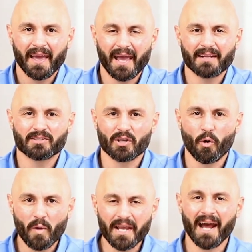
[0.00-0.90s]
And so
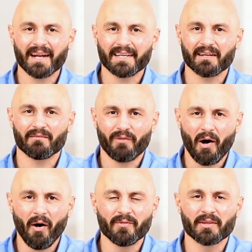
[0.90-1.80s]
we got to get
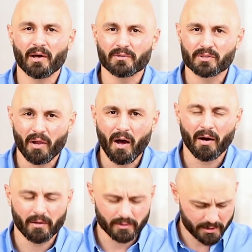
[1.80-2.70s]
involved in those
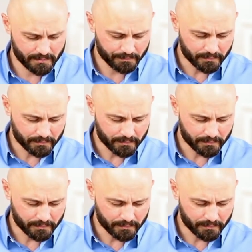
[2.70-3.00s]
laws